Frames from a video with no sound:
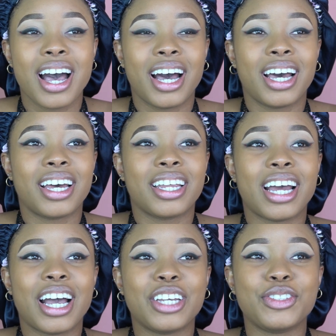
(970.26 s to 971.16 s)

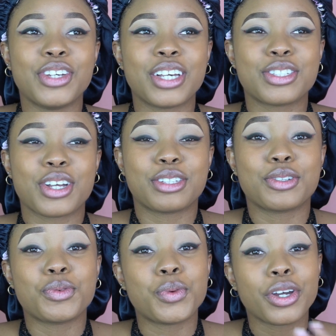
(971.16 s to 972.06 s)
and I
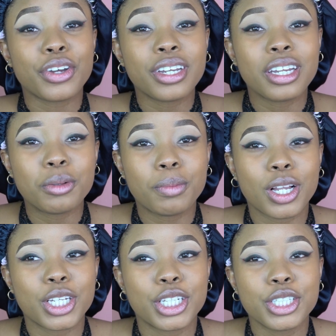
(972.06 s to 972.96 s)
started wearing nail
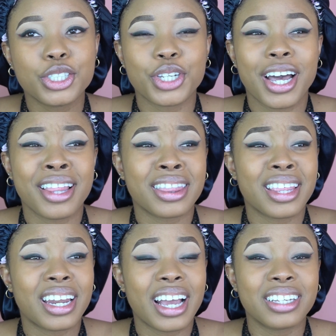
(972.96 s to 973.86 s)
polish, and
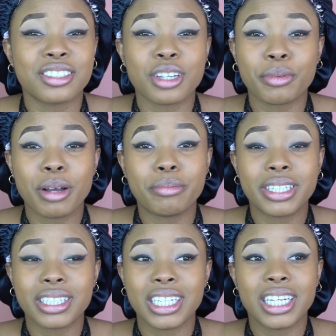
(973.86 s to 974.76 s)
then I stopped
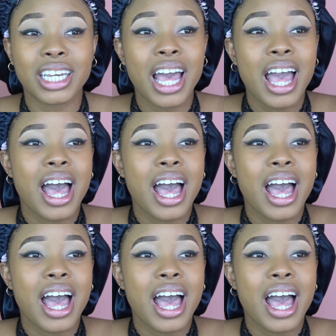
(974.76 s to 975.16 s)
completely,